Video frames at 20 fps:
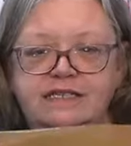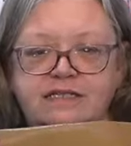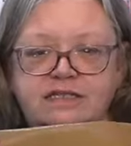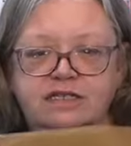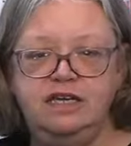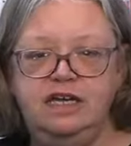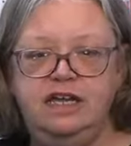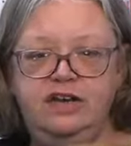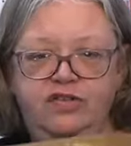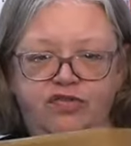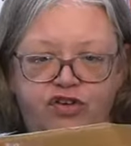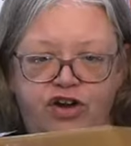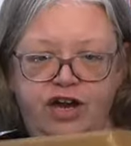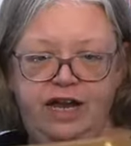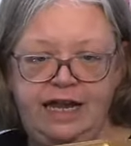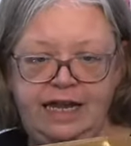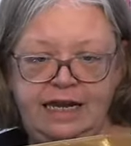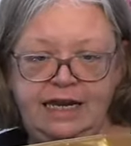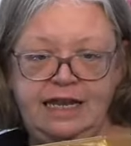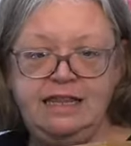is good for
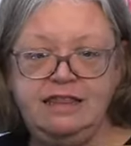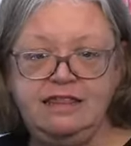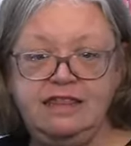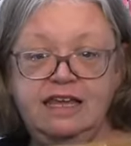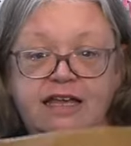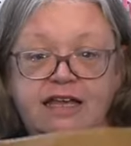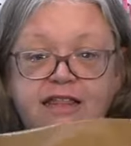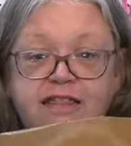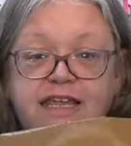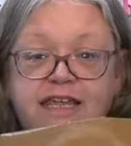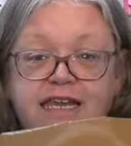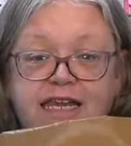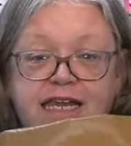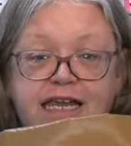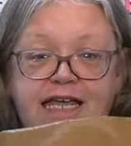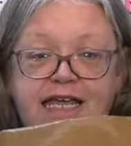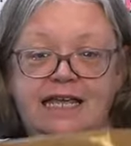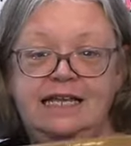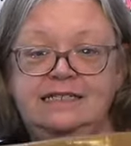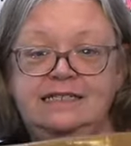anything that
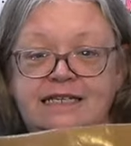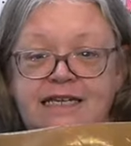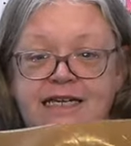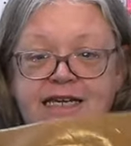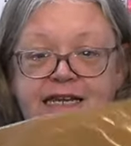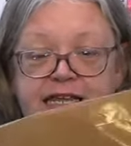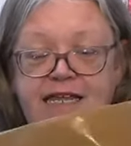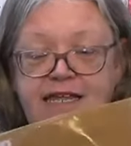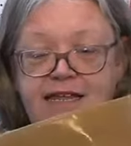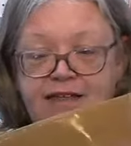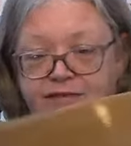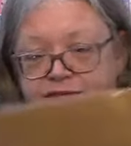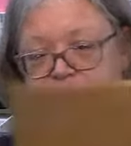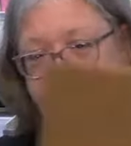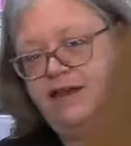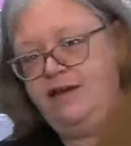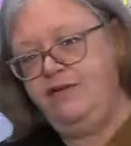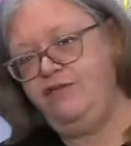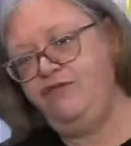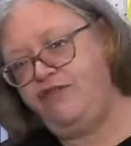isn't
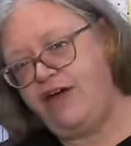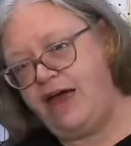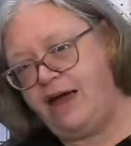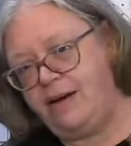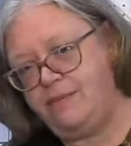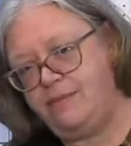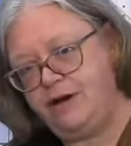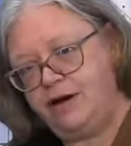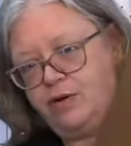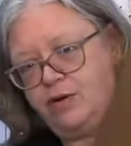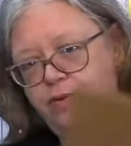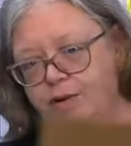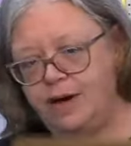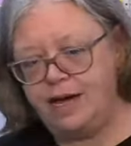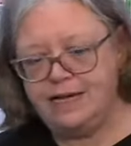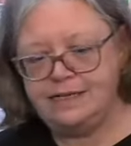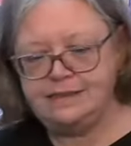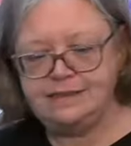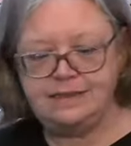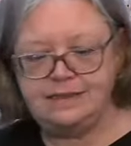even fabric wise.